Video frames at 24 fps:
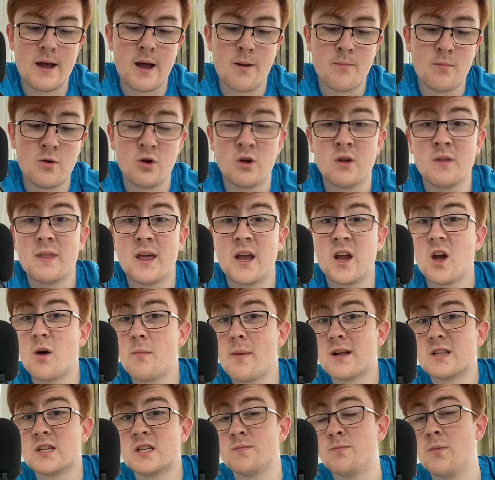who can then go
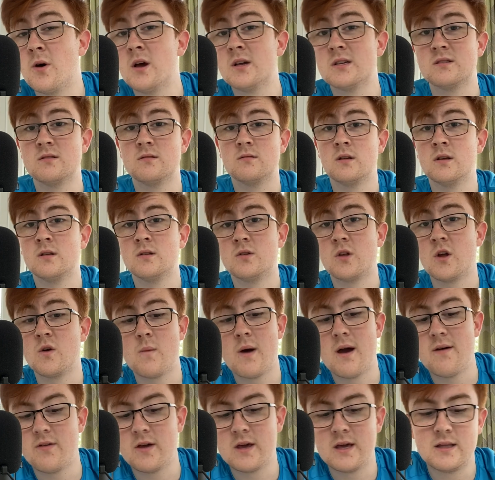back to Spurs and do
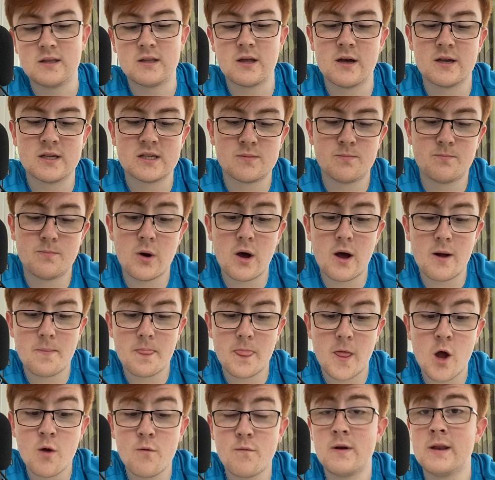whatever he does. But
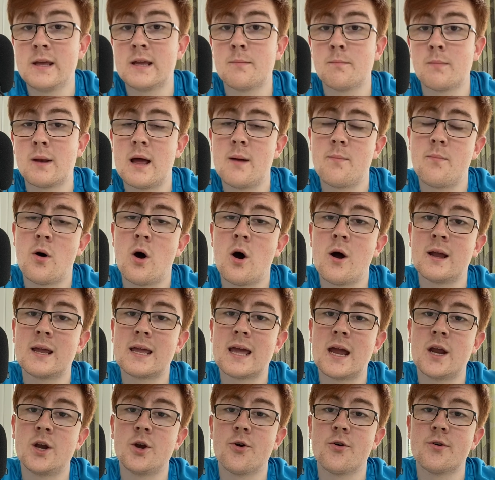hopefully he can play a part in
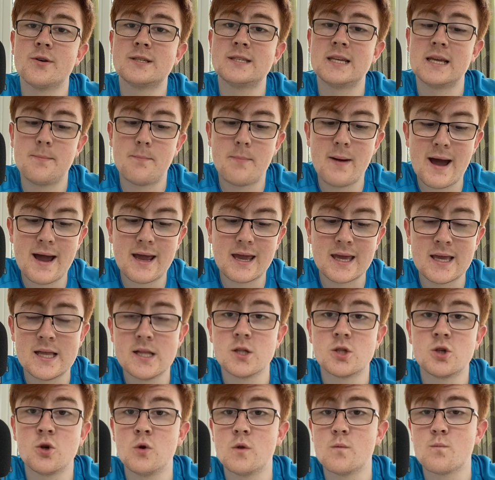getting Norwich City back
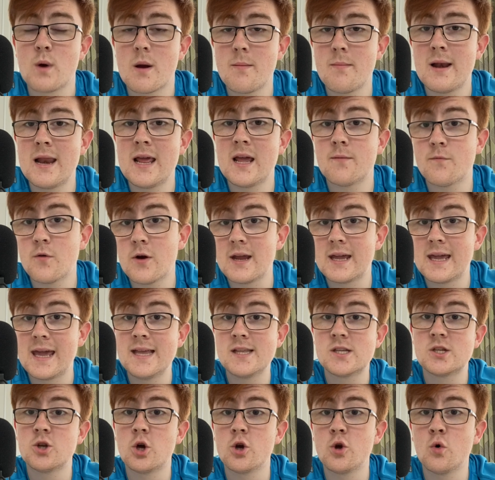into the Premier League. I'm very keen
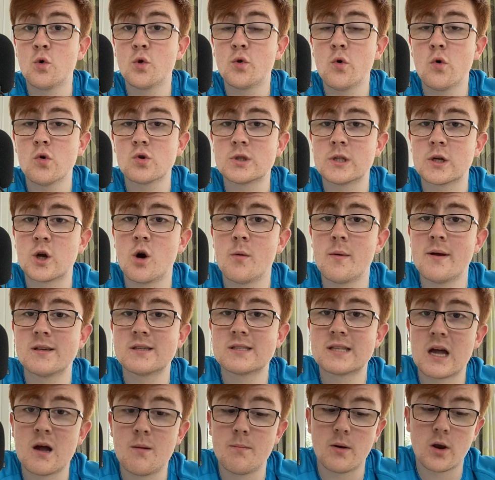to know your thoughts in the comments
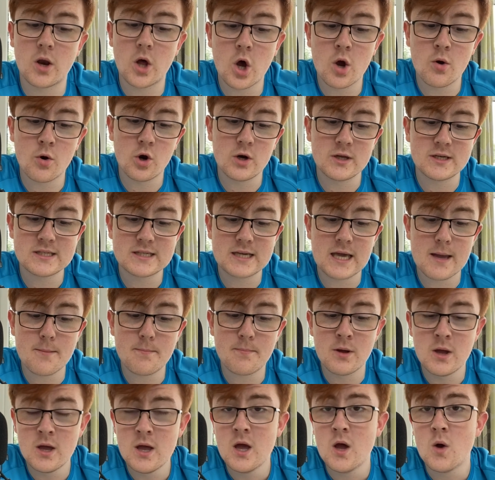down below on Ollie Skipp,
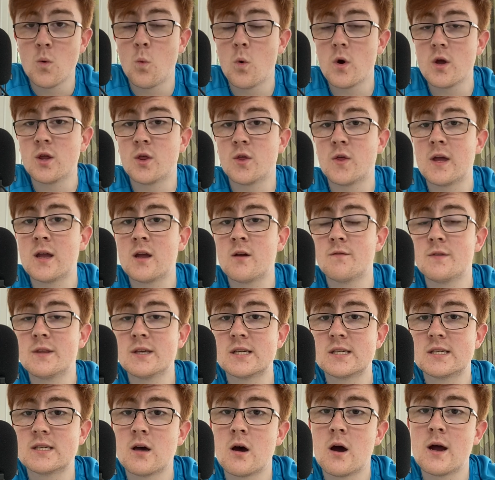what you think of this
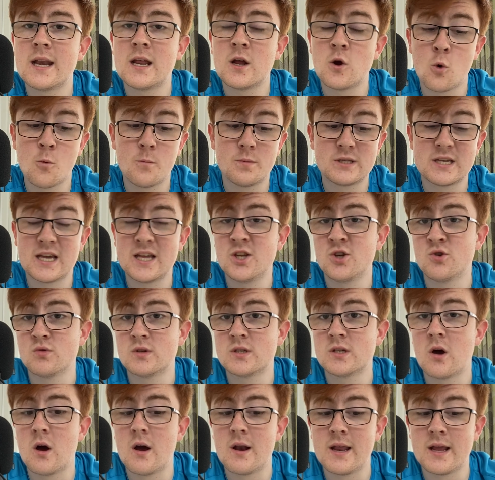signing or potential
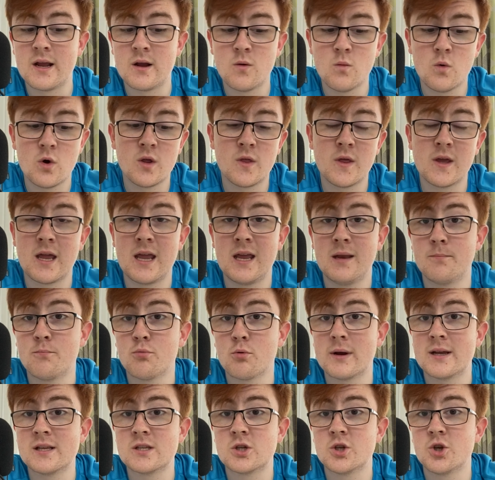signing, what you think he'd
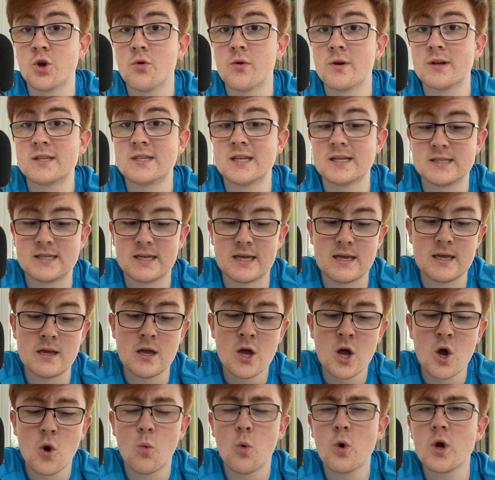bring to Norwich City,
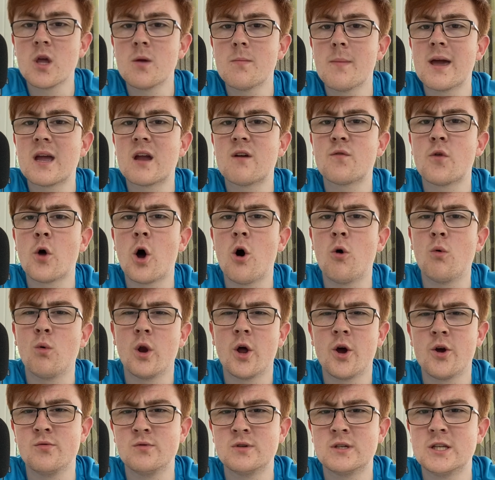what you make of the whole
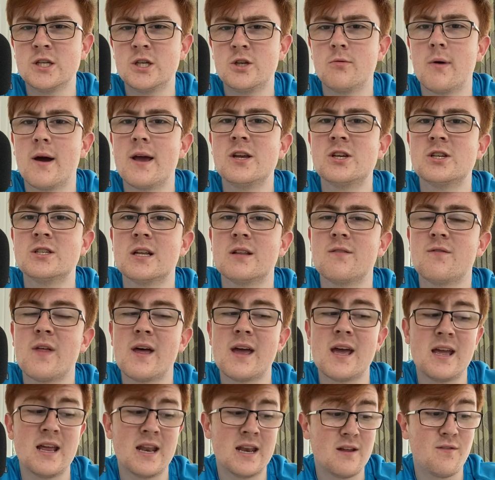loan situation,
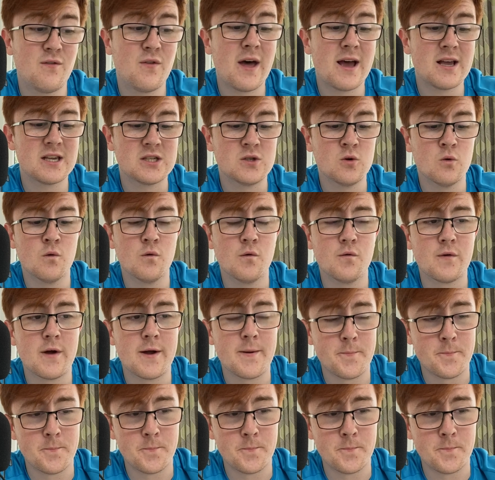and if that's sort of